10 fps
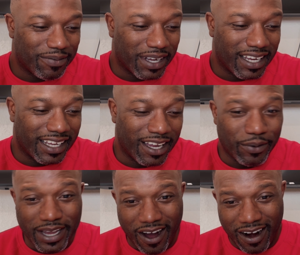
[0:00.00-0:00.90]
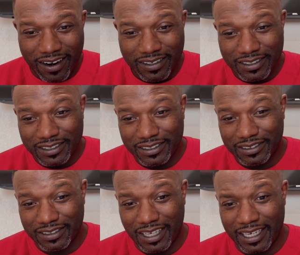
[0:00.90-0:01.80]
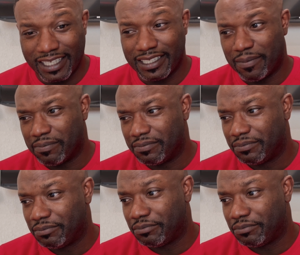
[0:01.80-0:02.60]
But here we are. I guess I'm